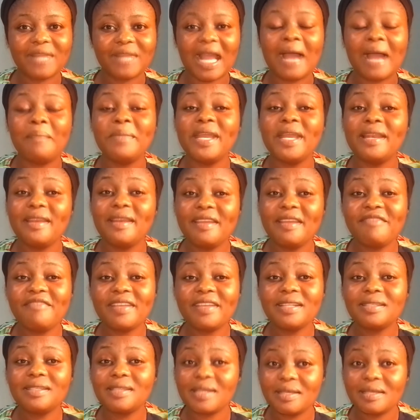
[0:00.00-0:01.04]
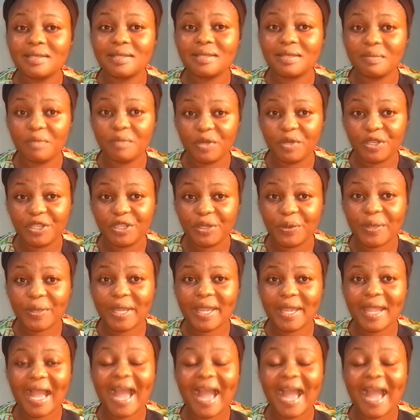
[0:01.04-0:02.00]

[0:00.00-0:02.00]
I'm a living testimony, okay?